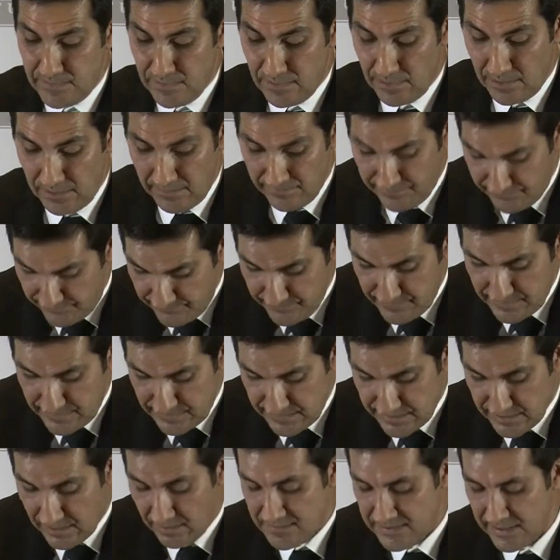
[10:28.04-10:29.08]
of
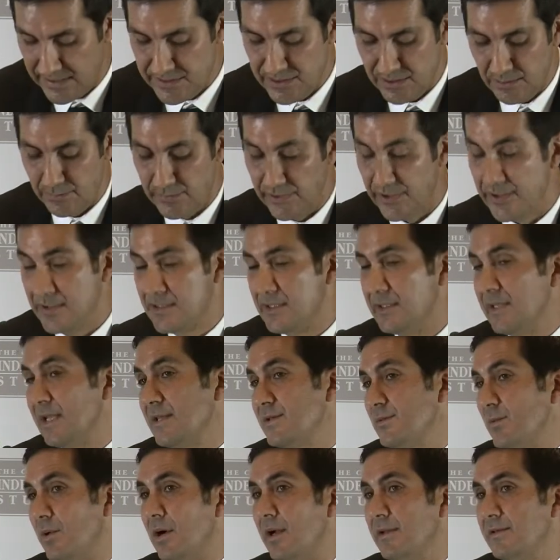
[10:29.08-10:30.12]
child sexual abuse, and
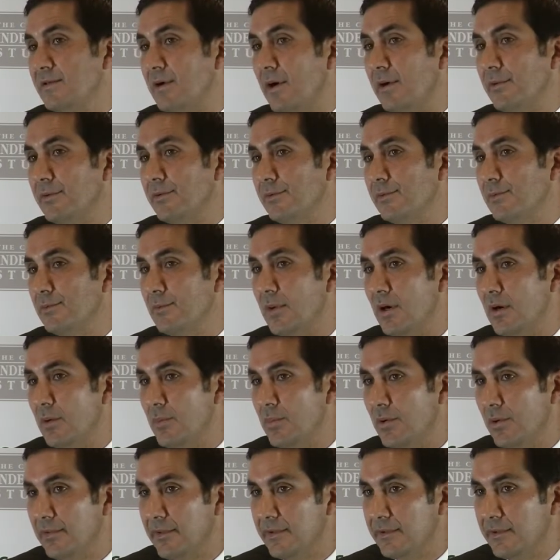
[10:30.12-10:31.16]
that's why I titled my
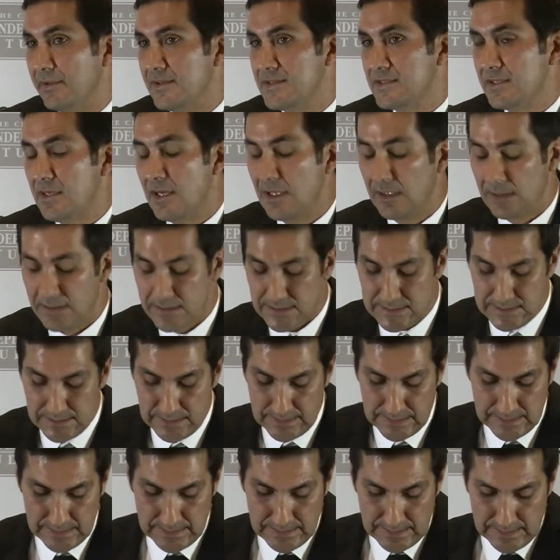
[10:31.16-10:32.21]
report The New Silence.
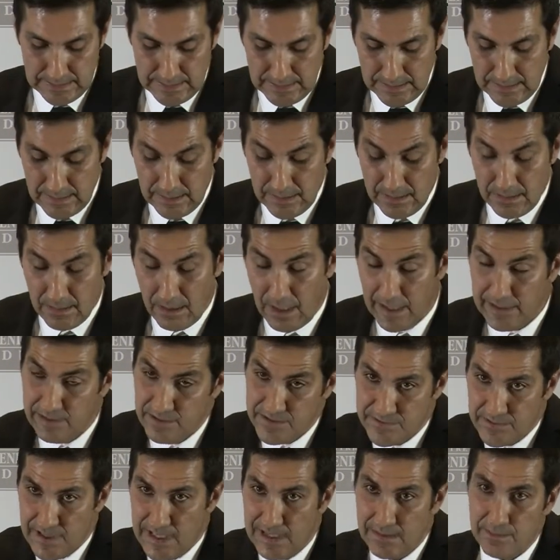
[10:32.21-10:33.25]
I
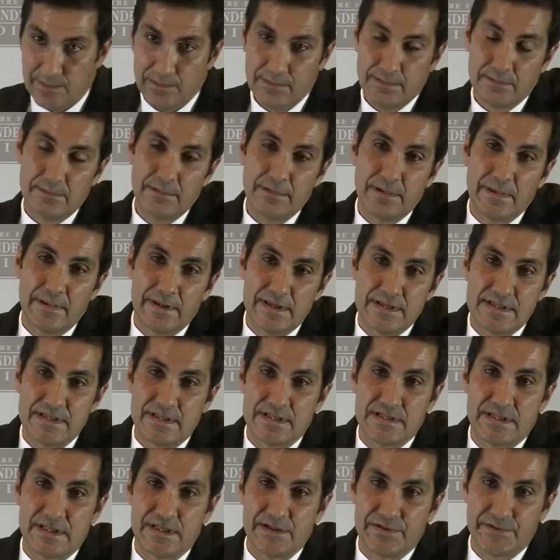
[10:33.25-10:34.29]
illustrate this
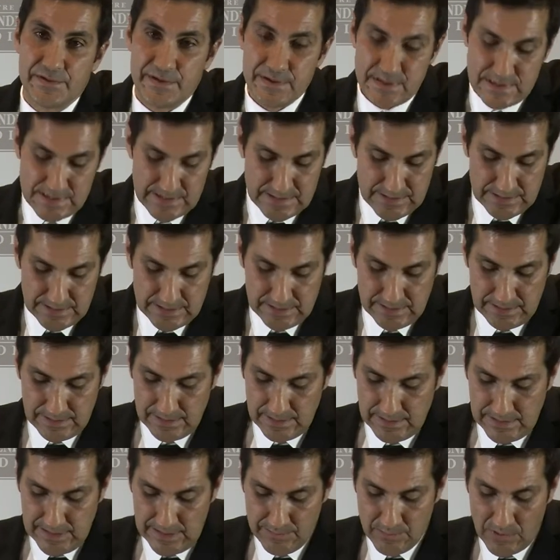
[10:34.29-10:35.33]
disinterest
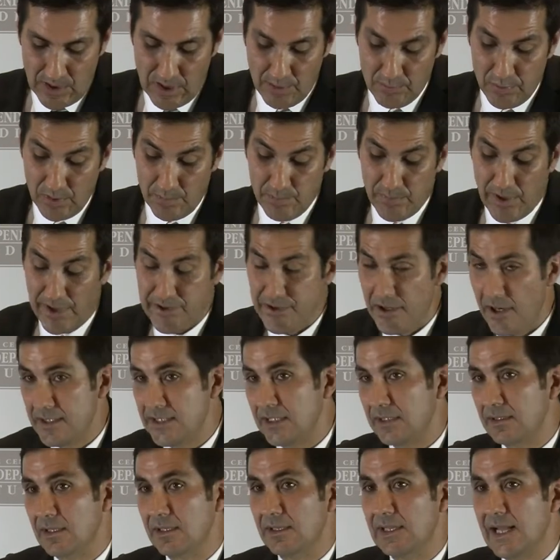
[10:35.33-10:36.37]
in my report by
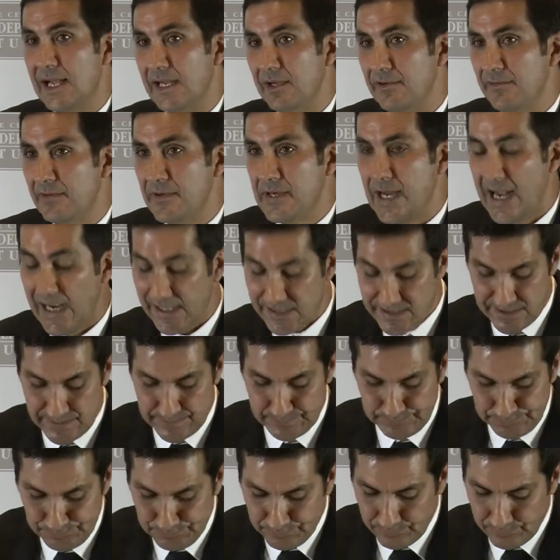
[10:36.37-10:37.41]
noting the lack of reaction